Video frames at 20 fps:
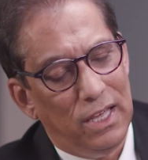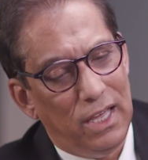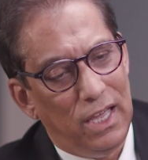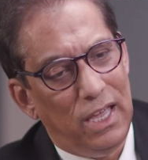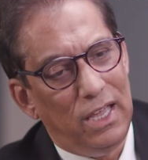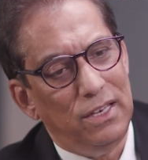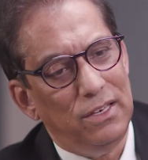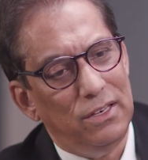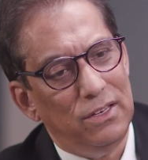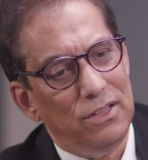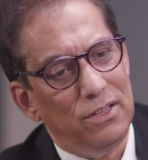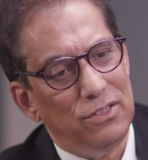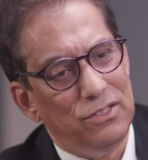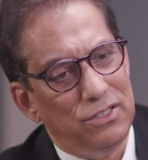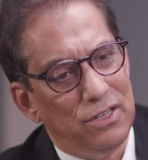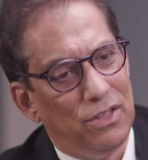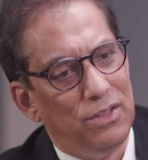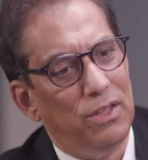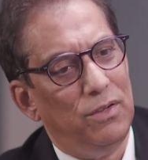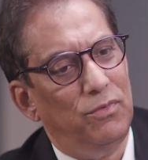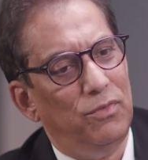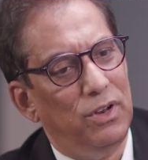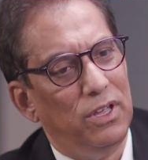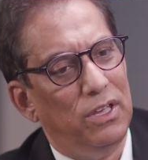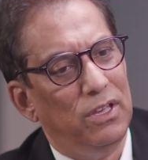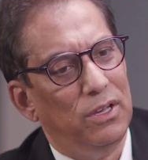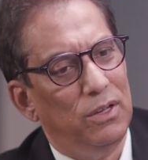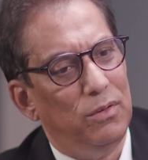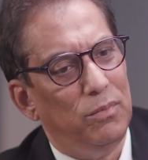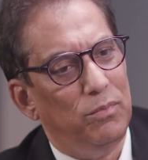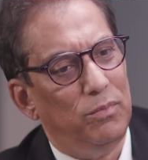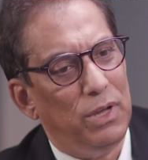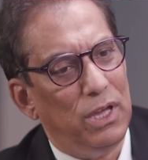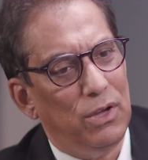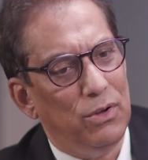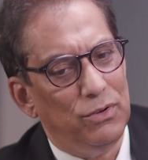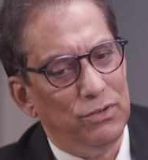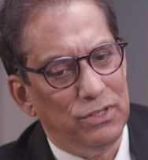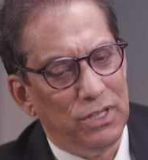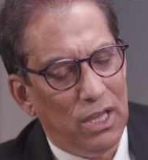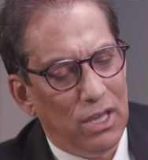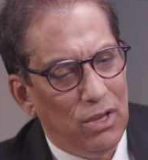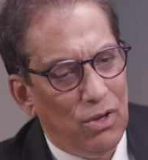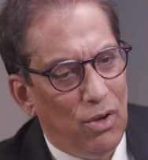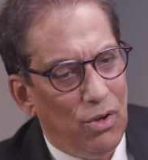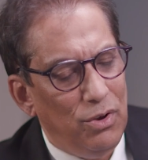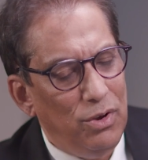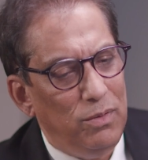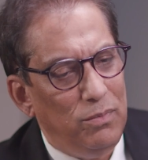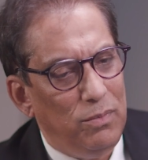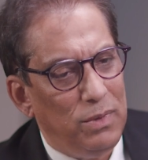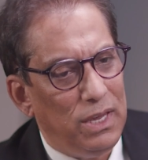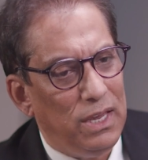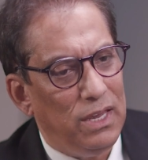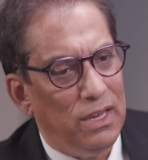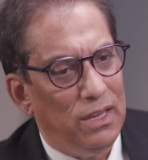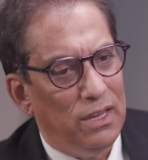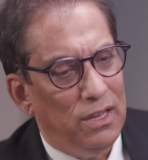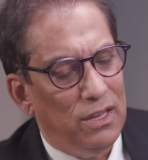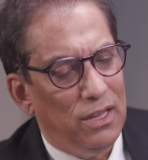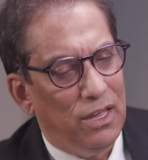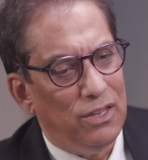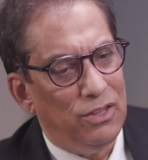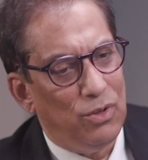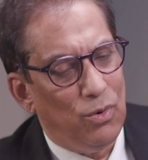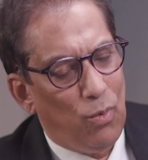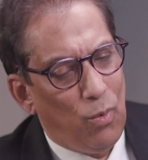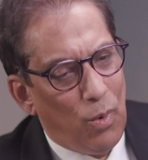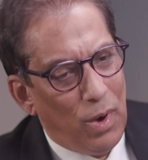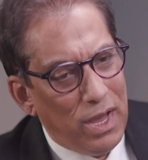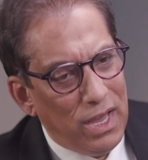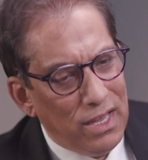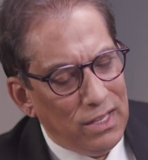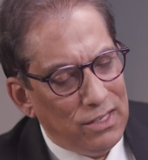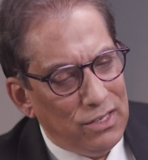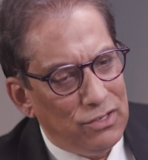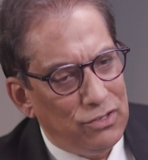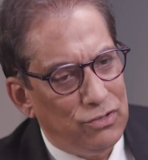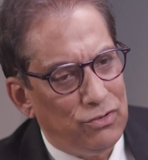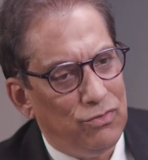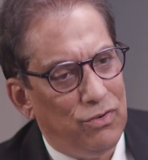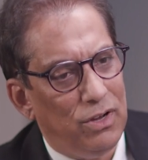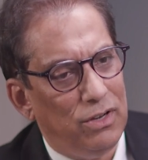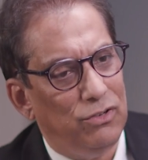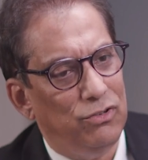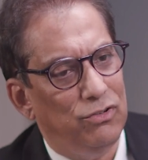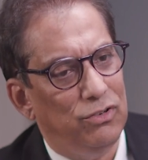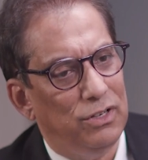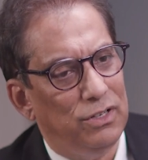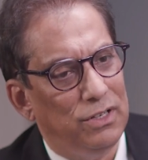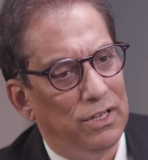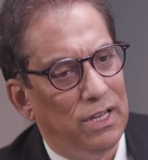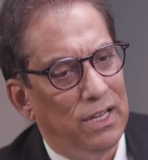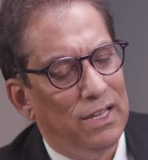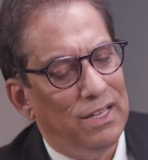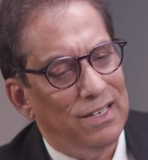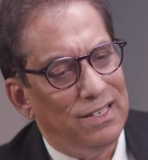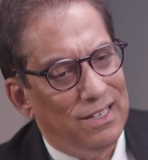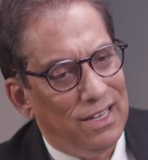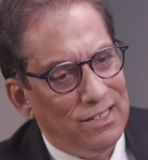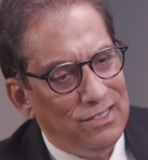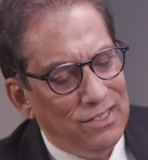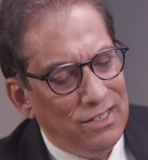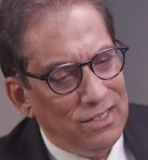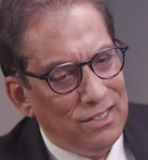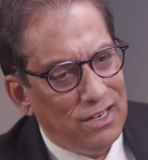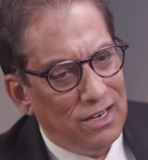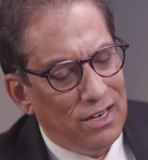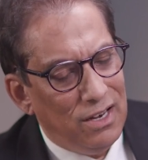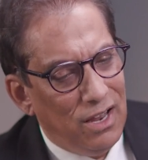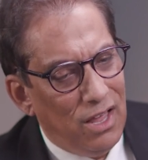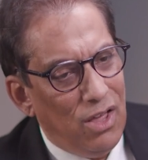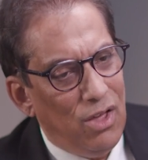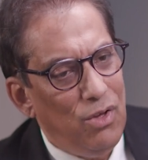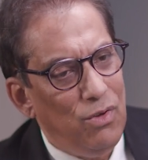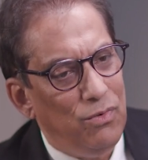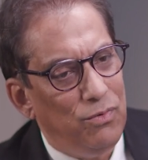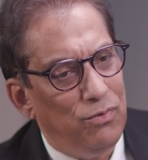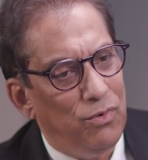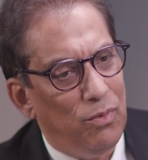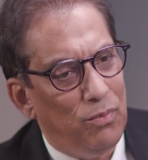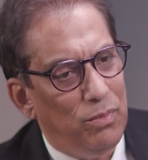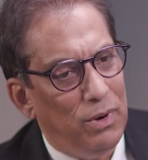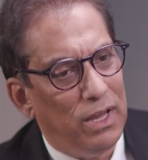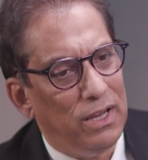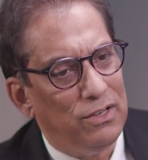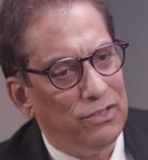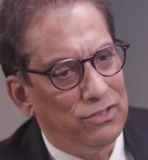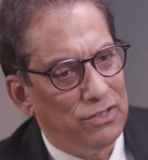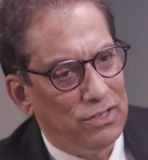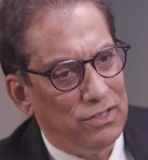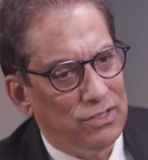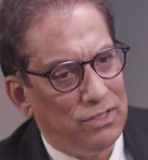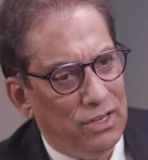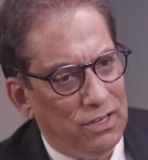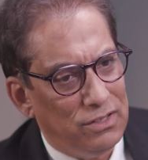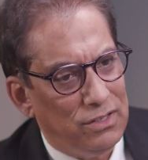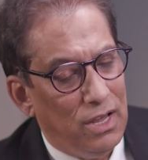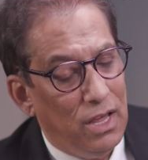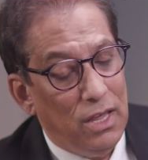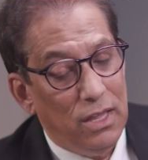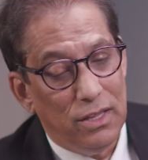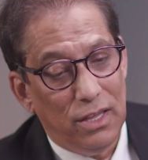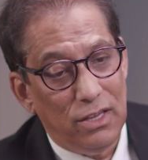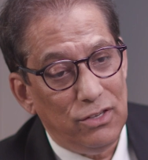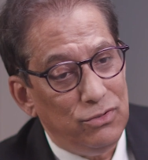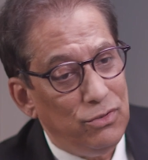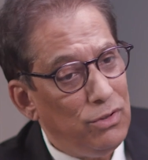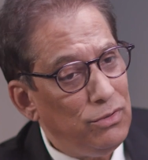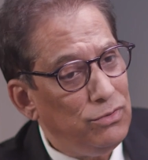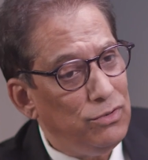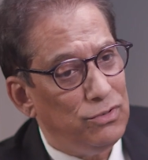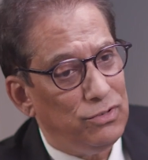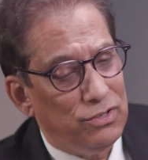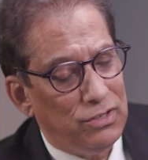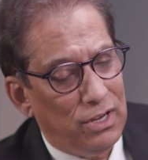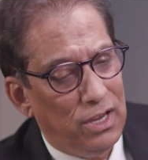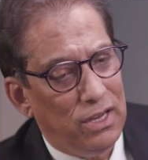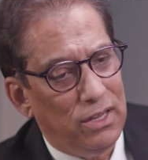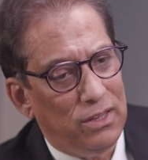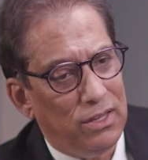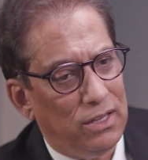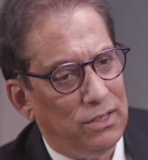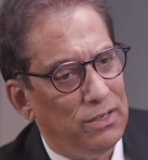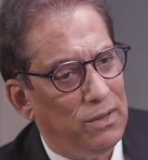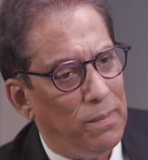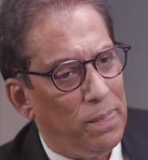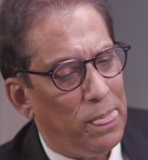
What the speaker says: in South Africa because the economy and the way it is structured doesn't allow for black success. That's not to say that